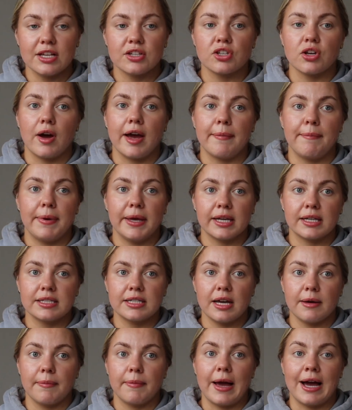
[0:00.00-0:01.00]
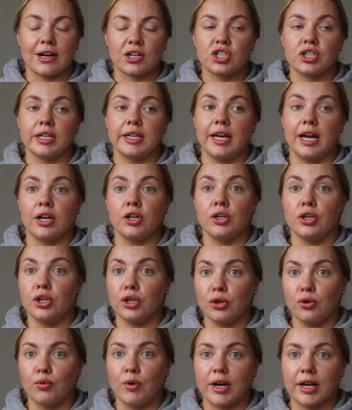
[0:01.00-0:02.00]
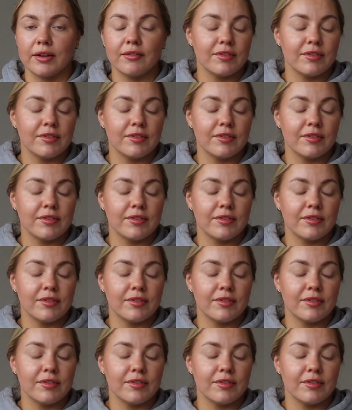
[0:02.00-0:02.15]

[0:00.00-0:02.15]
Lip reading: So I picked up actually a new one